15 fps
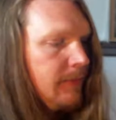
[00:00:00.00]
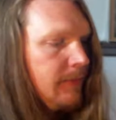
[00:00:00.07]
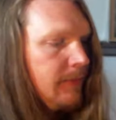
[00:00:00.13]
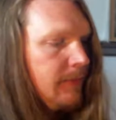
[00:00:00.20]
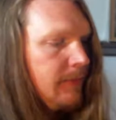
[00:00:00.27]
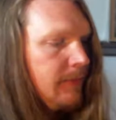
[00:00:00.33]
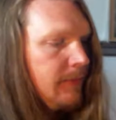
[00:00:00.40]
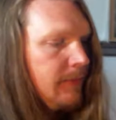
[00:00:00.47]

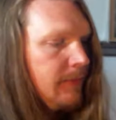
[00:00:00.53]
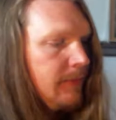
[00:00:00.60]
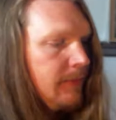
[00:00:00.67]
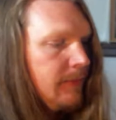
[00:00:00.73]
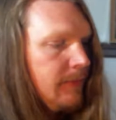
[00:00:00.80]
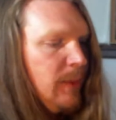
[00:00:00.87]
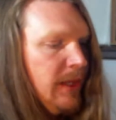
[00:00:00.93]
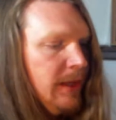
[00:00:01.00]
Ducking
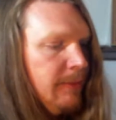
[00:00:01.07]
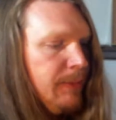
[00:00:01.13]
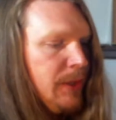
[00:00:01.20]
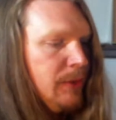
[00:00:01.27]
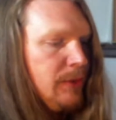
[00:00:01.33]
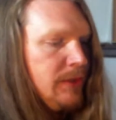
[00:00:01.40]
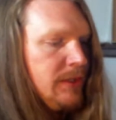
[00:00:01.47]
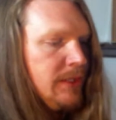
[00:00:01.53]
between the
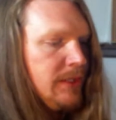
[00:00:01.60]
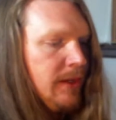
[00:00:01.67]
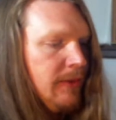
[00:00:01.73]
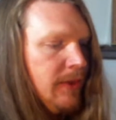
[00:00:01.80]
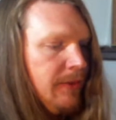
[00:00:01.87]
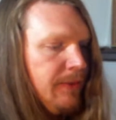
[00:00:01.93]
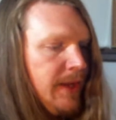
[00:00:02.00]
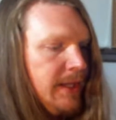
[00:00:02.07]
posts of
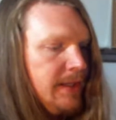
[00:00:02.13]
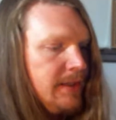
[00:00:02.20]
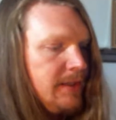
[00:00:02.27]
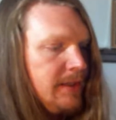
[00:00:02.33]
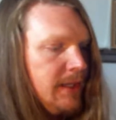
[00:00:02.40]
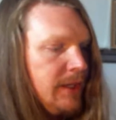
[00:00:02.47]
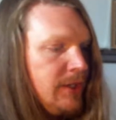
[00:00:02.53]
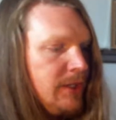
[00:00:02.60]
the fence,
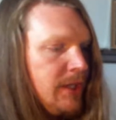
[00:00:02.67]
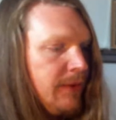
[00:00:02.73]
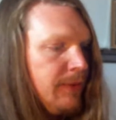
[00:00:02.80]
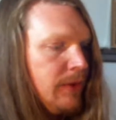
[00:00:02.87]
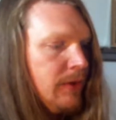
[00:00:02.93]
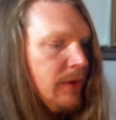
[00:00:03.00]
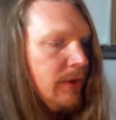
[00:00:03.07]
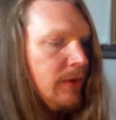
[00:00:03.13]
he
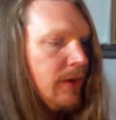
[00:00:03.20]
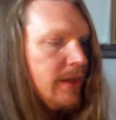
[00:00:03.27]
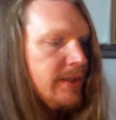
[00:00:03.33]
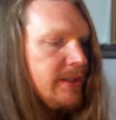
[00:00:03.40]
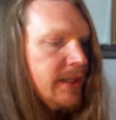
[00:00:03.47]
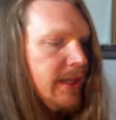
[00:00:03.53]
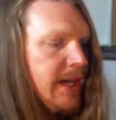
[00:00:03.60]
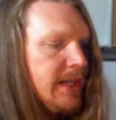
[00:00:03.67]
shuffled across
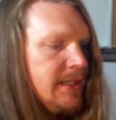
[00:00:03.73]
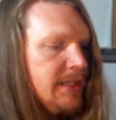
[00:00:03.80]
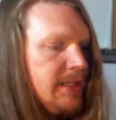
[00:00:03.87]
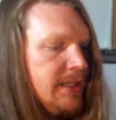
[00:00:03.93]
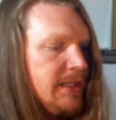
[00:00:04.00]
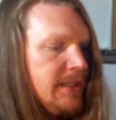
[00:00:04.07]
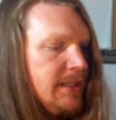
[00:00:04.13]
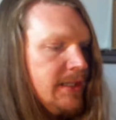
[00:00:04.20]
the last
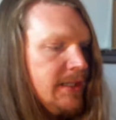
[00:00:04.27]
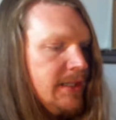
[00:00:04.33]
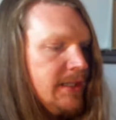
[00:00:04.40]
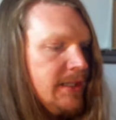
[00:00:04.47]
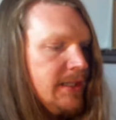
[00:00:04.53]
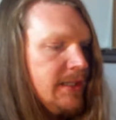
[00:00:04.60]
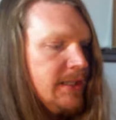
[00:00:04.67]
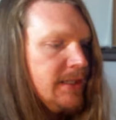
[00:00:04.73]
few
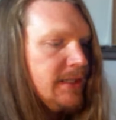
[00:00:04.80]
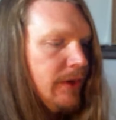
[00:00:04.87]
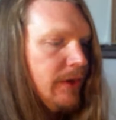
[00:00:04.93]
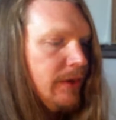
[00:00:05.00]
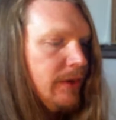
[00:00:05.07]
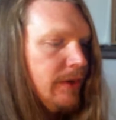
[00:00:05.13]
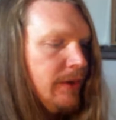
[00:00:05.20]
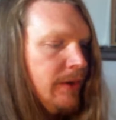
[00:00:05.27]
yards of dirt.
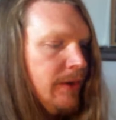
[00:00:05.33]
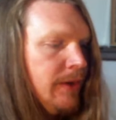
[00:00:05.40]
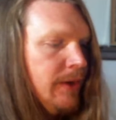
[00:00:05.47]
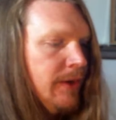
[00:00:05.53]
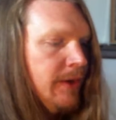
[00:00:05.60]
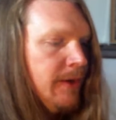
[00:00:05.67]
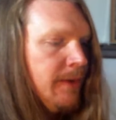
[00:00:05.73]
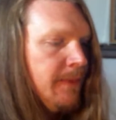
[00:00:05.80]

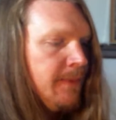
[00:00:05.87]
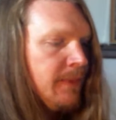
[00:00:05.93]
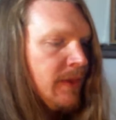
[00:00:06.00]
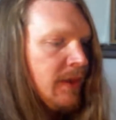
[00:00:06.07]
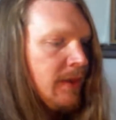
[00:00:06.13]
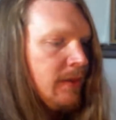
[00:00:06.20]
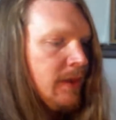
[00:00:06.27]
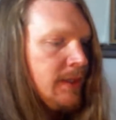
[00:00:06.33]

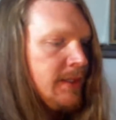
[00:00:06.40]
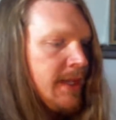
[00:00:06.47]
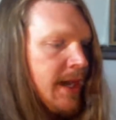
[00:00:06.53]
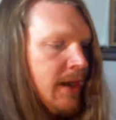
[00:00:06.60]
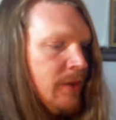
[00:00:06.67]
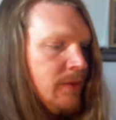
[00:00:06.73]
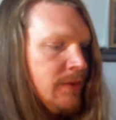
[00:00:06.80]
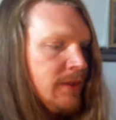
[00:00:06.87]
The
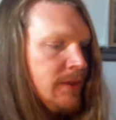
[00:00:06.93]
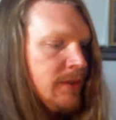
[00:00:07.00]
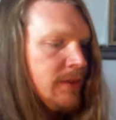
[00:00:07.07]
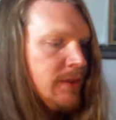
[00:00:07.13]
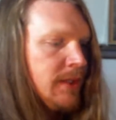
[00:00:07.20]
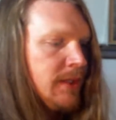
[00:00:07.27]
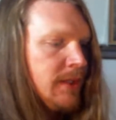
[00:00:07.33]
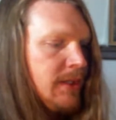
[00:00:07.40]
sounds and
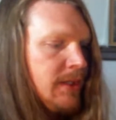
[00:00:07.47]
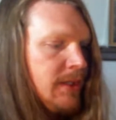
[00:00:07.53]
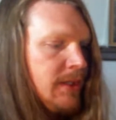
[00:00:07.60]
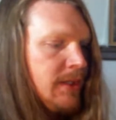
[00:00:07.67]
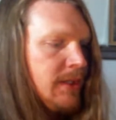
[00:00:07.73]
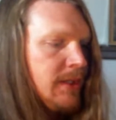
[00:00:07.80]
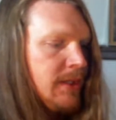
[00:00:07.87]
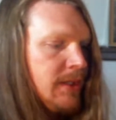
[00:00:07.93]
lights
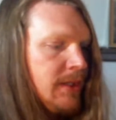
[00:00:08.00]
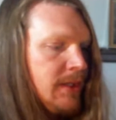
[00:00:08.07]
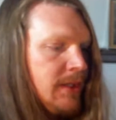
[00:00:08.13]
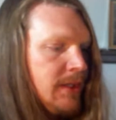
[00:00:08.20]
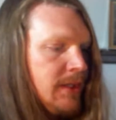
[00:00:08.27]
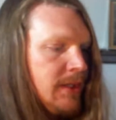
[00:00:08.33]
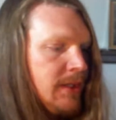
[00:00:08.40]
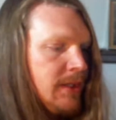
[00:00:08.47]
grew less
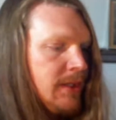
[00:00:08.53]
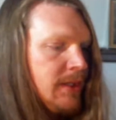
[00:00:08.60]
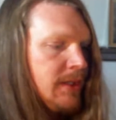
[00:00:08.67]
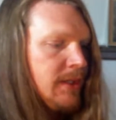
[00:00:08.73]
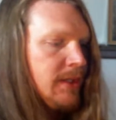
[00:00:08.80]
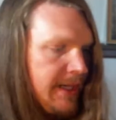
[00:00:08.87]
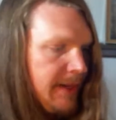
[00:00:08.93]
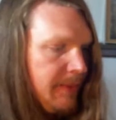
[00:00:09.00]
with every
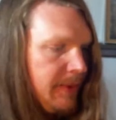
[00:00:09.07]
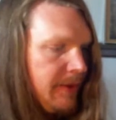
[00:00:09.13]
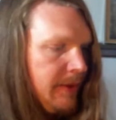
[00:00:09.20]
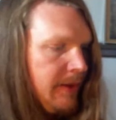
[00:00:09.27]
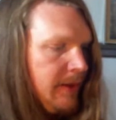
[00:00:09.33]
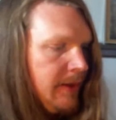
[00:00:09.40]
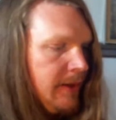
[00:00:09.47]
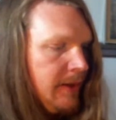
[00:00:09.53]
step.
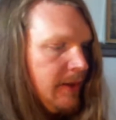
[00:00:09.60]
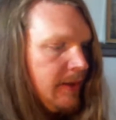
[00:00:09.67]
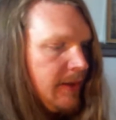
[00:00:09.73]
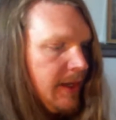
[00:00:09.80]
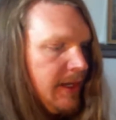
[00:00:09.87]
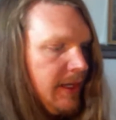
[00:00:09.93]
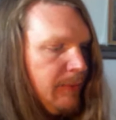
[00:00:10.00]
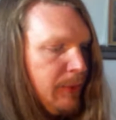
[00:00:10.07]

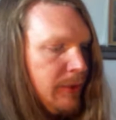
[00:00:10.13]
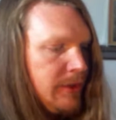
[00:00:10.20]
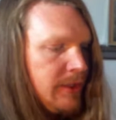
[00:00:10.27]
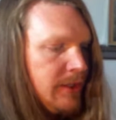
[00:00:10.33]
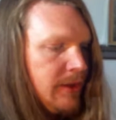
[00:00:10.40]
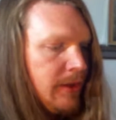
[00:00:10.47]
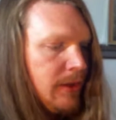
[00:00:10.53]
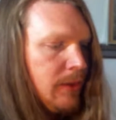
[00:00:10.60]
Then he
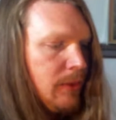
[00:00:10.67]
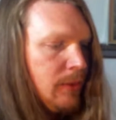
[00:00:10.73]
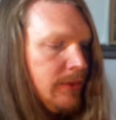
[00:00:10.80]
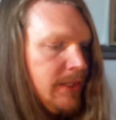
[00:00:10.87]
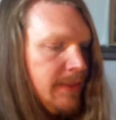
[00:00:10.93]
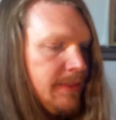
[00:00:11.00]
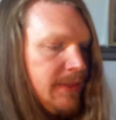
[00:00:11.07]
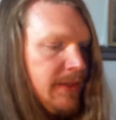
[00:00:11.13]
pushed the cold
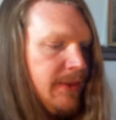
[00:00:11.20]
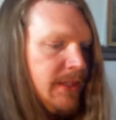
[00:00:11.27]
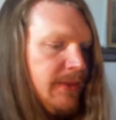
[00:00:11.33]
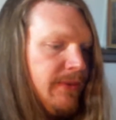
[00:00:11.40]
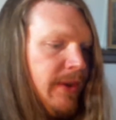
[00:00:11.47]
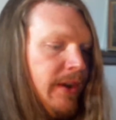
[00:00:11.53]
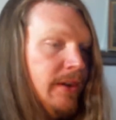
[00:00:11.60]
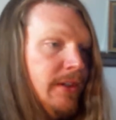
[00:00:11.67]
tips of his
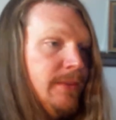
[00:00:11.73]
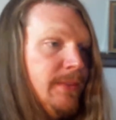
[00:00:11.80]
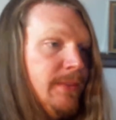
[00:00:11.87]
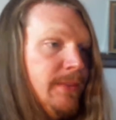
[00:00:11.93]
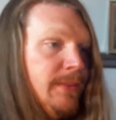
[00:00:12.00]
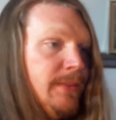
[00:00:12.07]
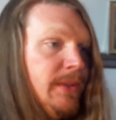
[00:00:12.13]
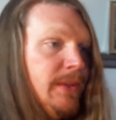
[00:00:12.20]
fingers
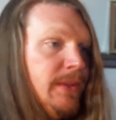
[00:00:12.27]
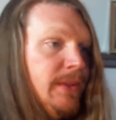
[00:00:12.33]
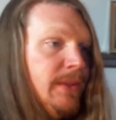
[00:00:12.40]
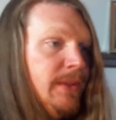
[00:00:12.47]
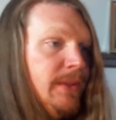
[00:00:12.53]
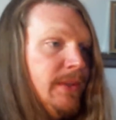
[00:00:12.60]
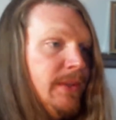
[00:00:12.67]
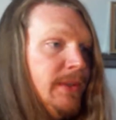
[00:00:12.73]
between
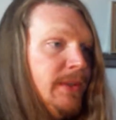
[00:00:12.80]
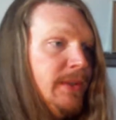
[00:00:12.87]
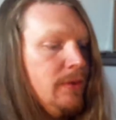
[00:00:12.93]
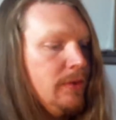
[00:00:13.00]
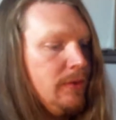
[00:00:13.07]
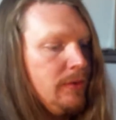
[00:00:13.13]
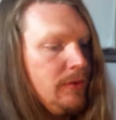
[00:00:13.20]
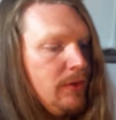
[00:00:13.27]

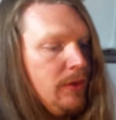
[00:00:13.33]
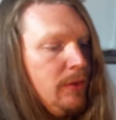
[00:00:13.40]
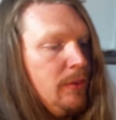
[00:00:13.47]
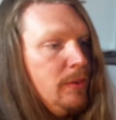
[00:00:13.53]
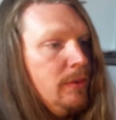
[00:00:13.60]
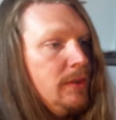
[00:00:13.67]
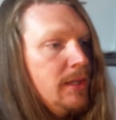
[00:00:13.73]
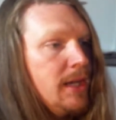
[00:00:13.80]
two
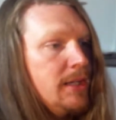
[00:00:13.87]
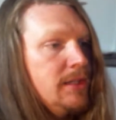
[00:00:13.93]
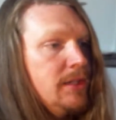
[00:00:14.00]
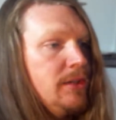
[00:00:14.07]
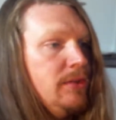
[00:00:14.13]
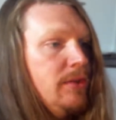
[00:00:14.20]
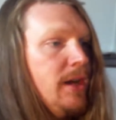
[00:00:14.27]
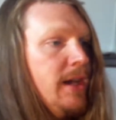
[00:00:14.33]

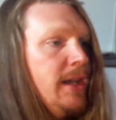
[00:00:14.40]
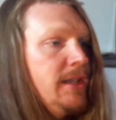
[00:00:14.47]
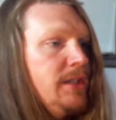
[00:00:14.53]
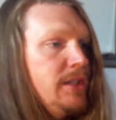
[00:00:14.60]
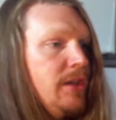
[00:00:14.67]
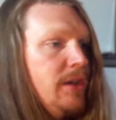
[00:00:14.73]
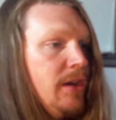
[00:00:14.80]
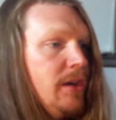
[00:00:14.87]
dust-dry
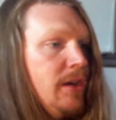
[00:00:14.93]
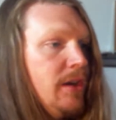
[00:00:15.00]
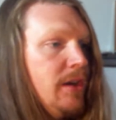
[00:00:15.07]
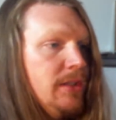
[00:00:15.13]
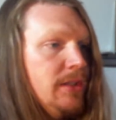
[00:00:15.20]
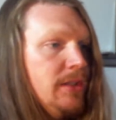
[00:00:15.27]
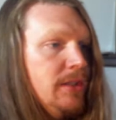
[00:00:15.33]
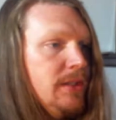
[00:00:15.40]
stalks of
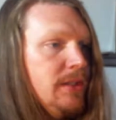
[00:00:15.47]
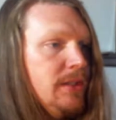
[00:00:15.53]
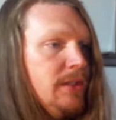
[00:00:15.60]
corn.